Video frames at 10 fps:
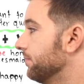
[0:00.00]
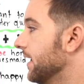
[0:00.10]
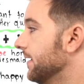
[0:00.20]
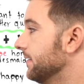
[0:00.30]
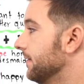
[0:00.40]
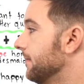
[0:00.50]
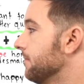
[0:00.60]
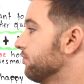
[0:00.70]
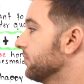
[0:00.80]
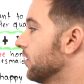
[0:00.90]
But
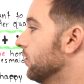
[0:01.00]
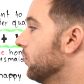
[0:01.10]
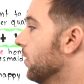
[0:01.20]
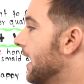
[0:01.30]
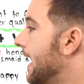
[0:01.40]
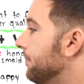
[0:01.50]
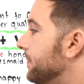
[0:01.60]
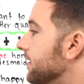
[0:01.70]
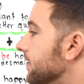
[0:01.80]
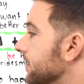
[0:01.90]
what
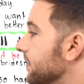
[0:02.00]
happened?